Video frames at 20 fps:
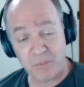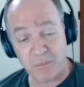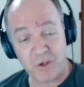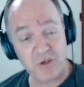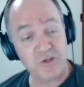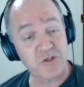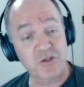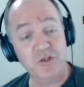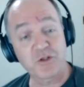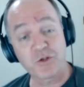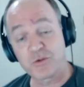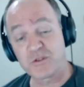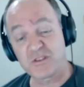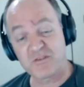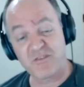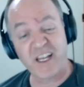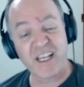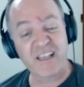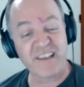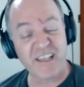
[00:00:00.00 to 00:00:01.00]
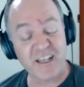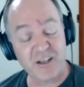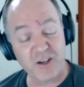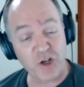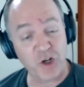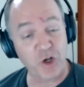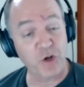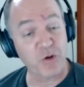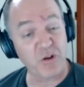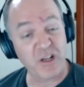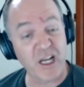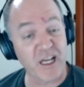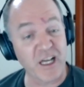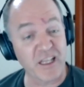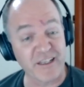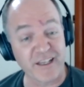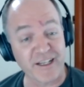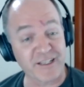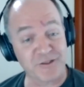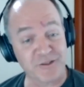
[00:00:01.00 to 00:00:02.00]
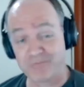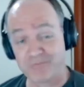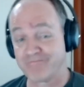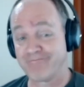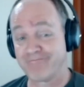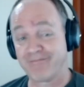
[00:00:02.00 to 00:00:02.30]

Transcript: person who has violated our code of conduct.